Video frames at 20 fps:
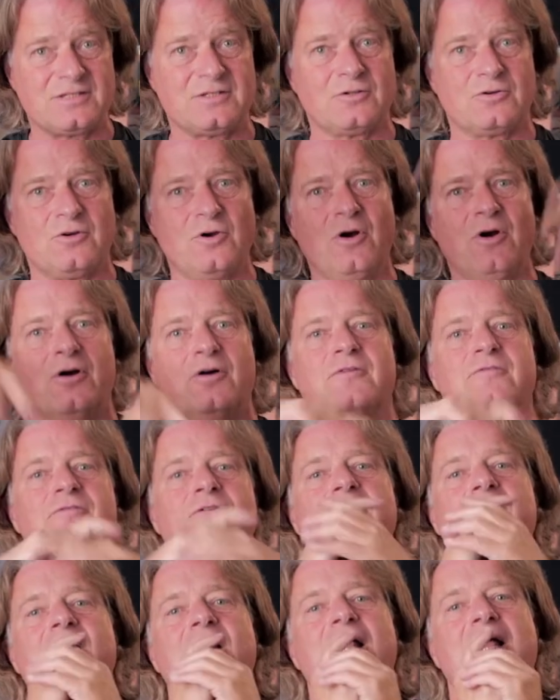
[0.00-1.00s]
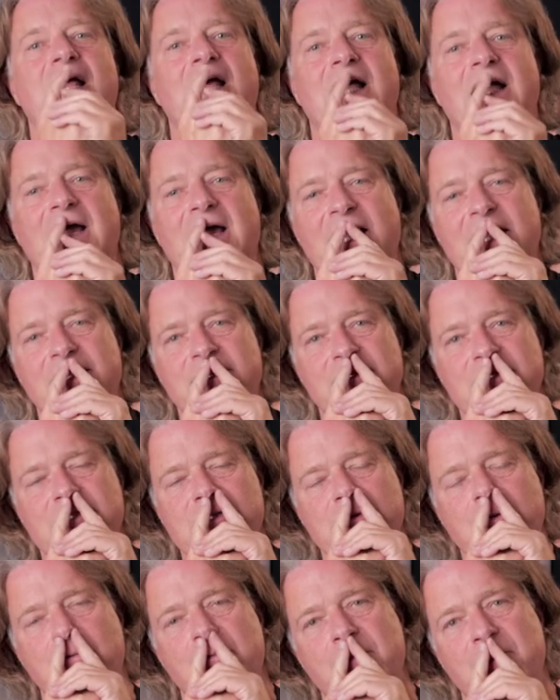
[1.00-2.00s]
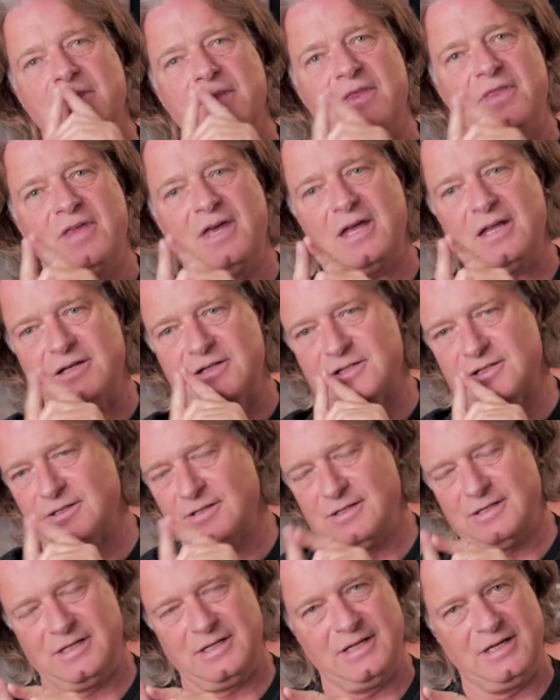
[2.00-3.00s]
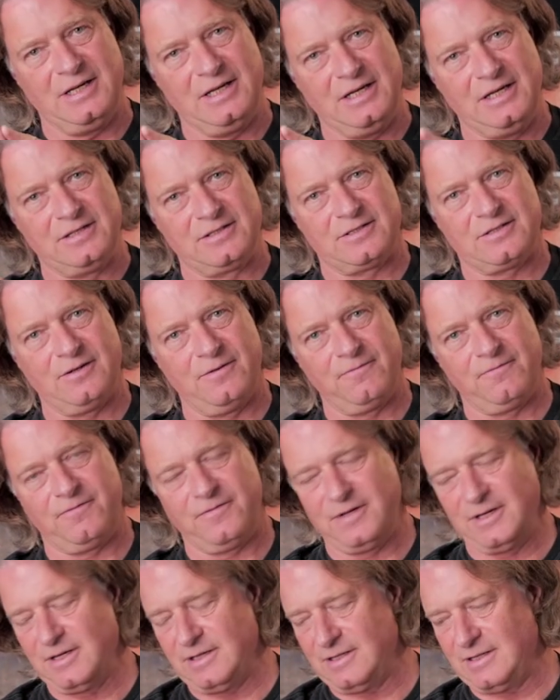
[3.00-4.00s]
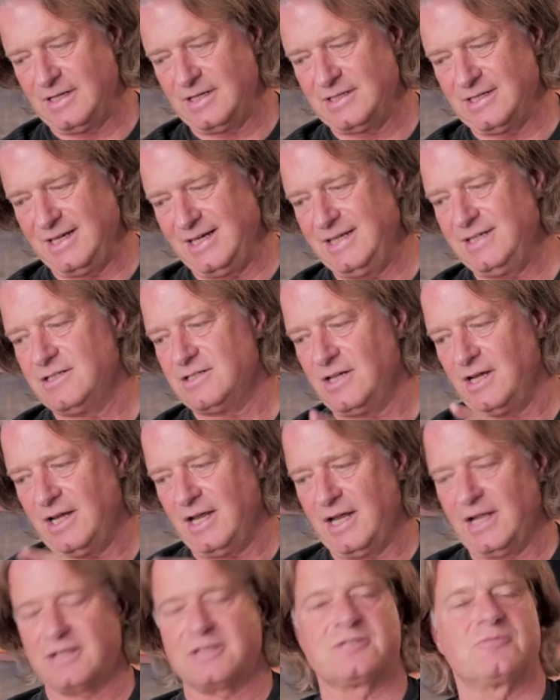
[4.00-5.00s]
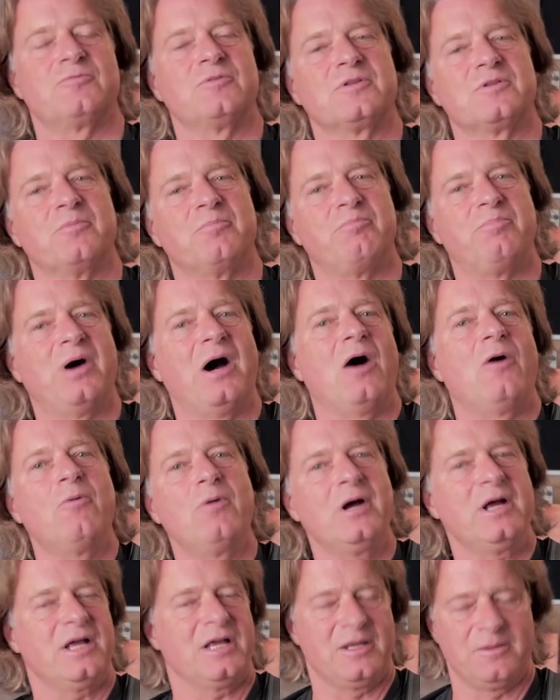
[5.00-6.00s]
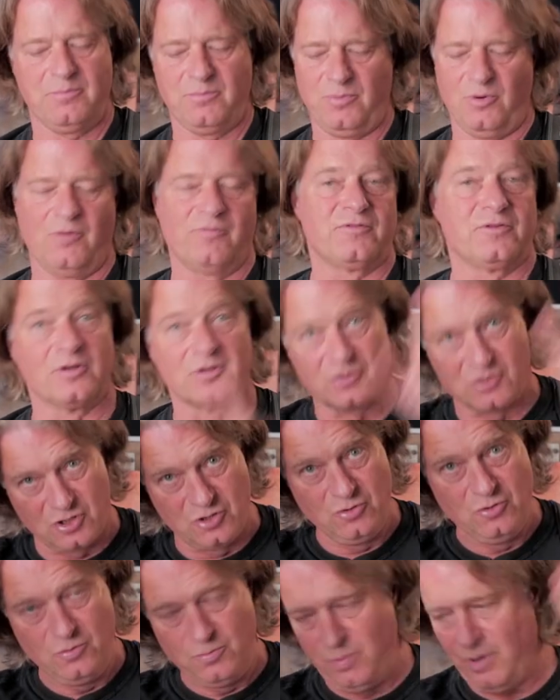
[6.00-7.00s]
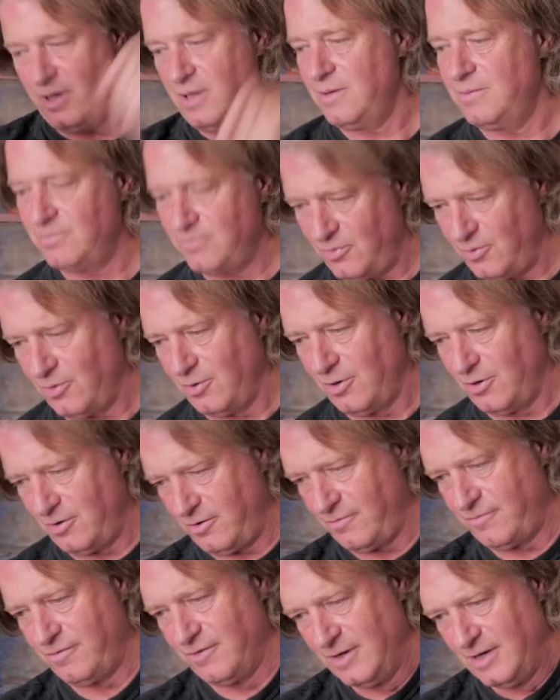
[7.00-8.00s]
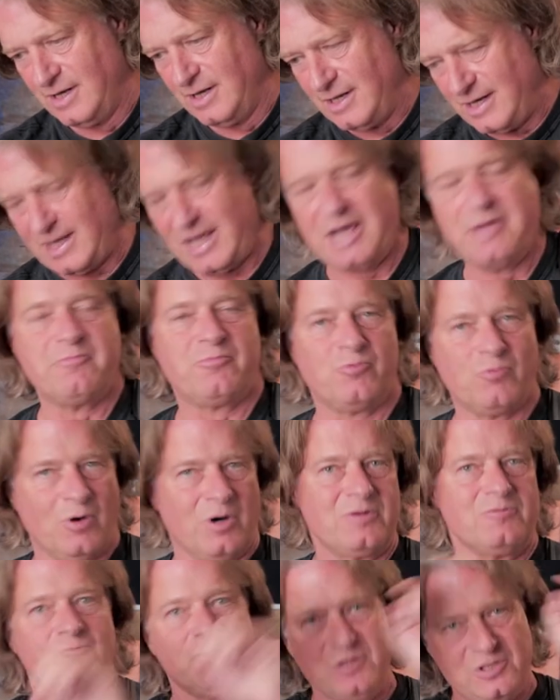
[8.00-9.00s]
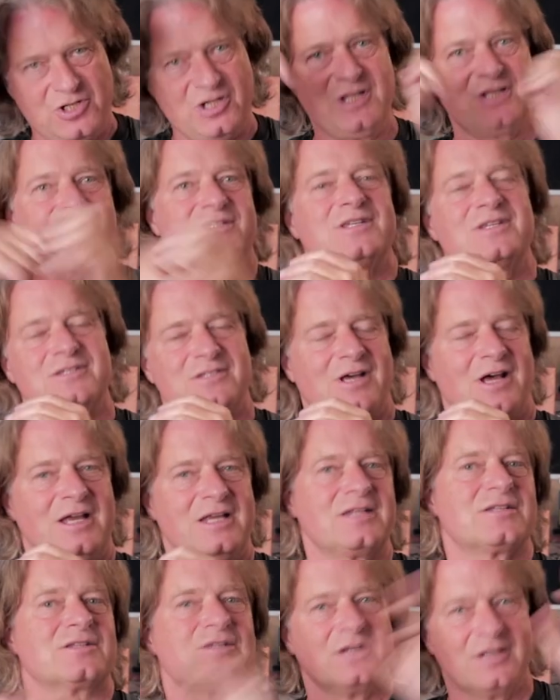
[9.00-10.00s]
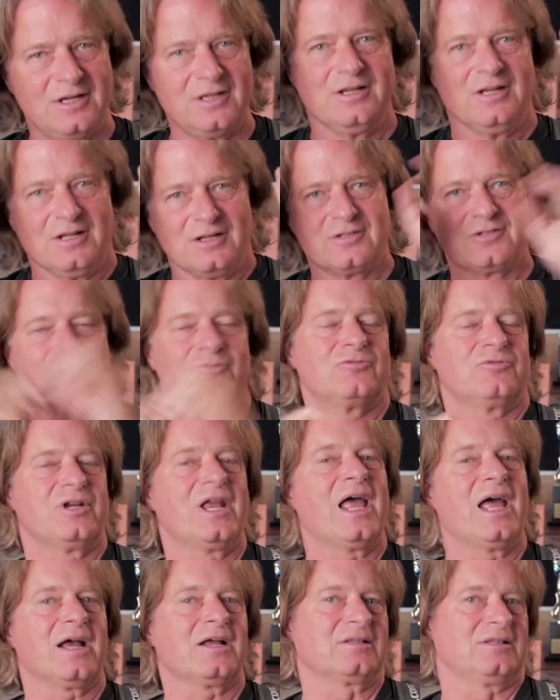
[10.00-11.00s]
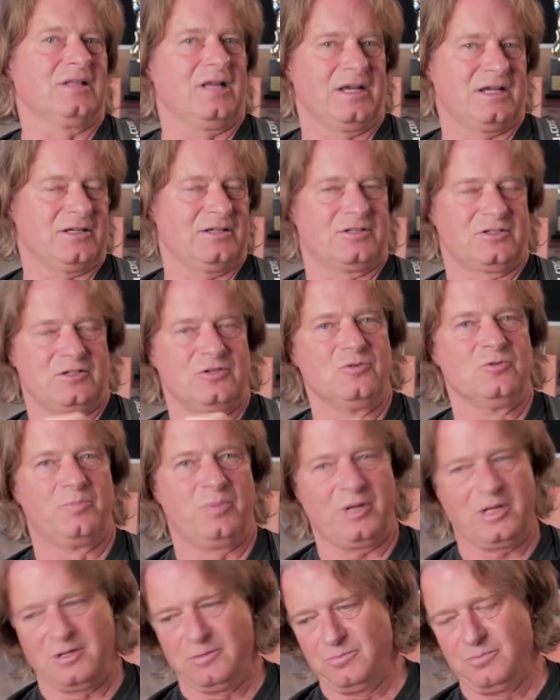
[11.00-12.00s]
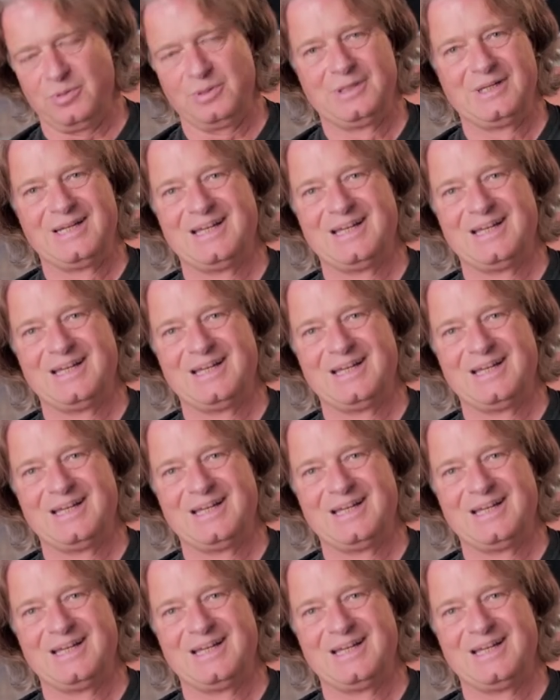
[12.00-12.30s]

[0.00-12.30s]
curve. And that is something that interacts with the power amp of your tube amp or of AMP1, which is designed to react like a tube amp,